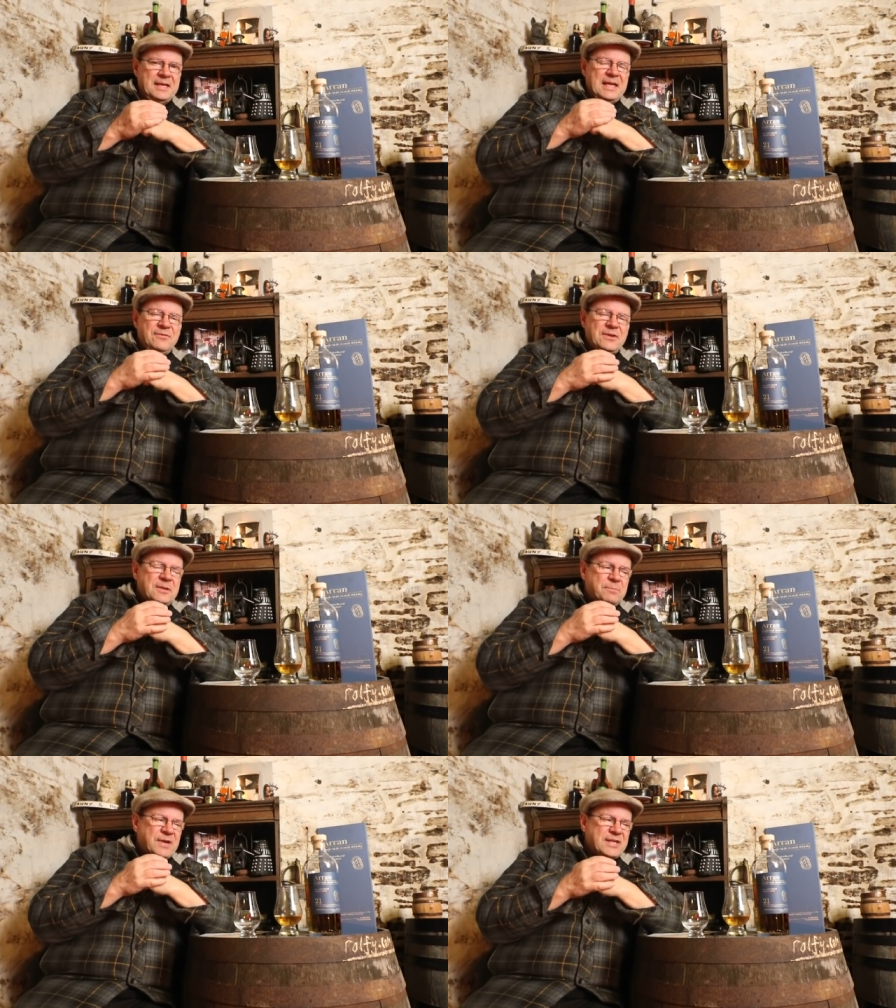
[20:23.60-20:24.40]
even
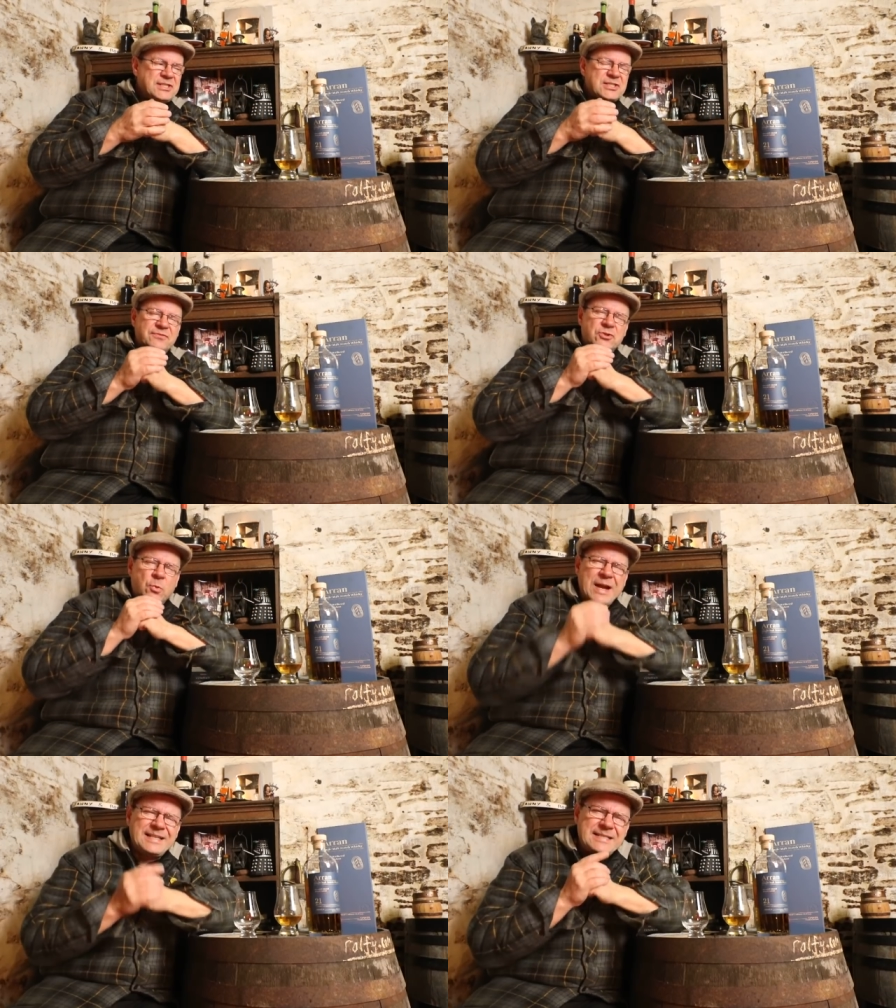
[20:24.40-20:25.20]
in the presence of
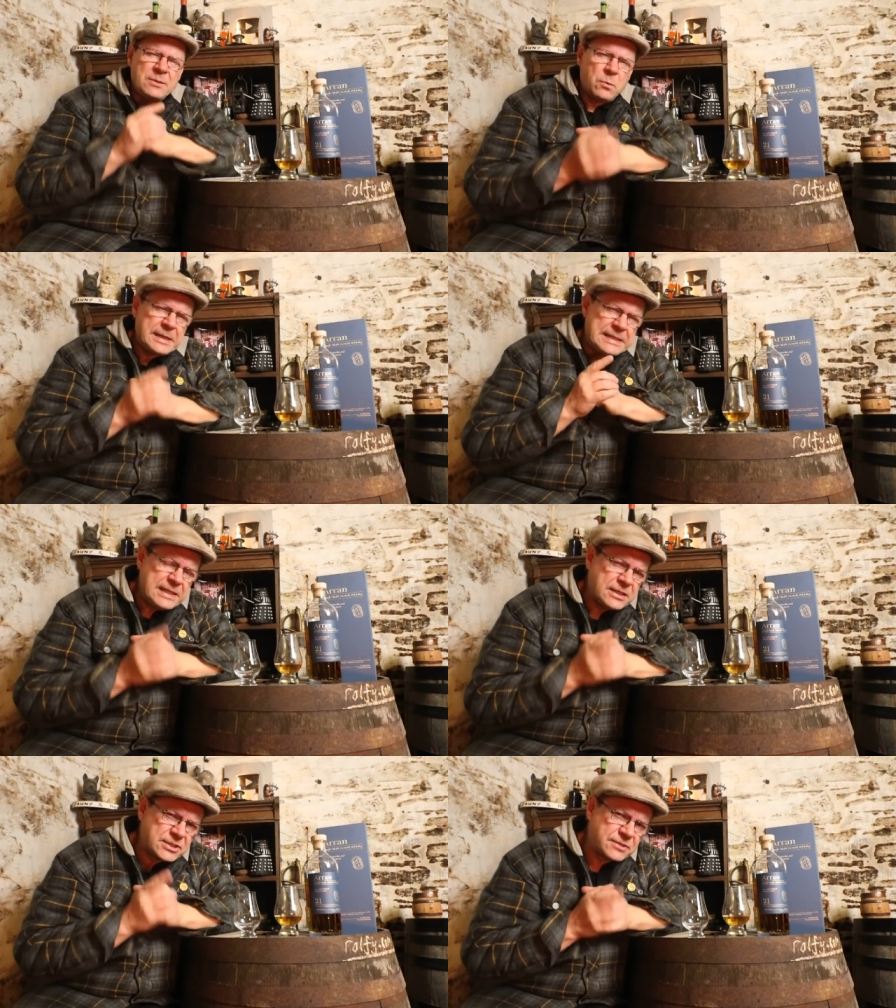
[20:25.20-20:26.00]
21
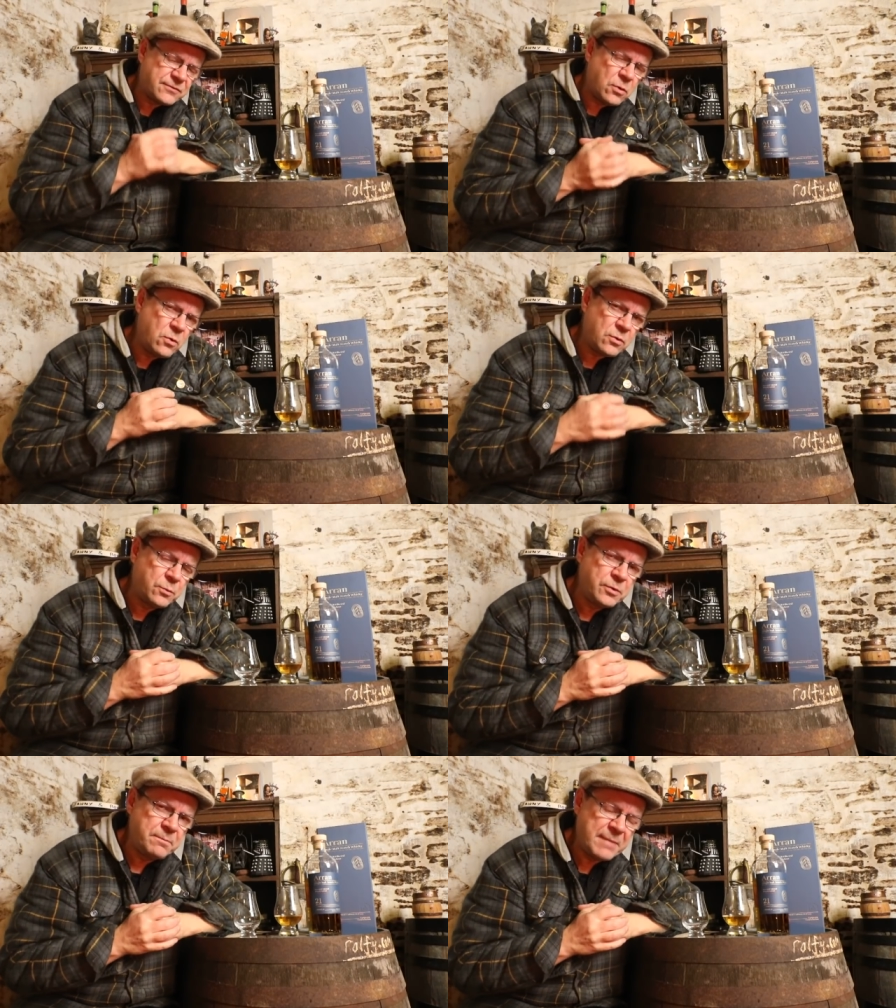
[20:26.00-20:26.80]
years of
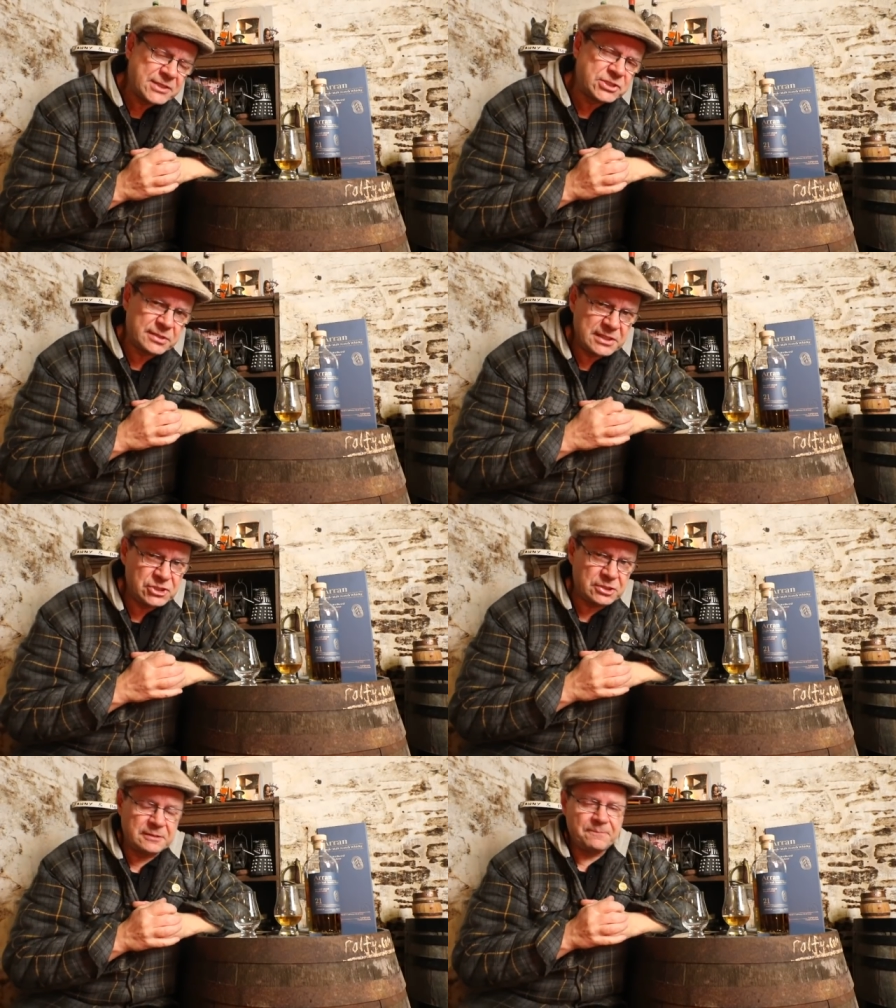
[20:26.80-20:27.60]
oak wood
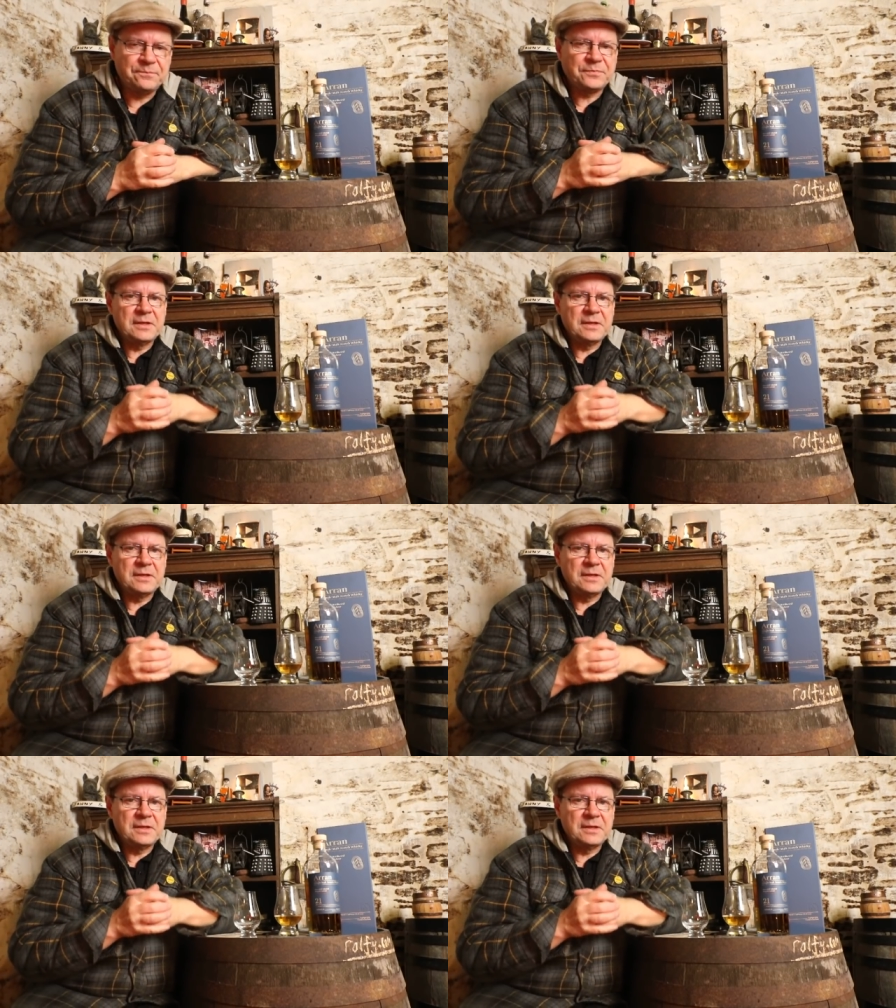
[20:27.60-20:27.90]
maturation,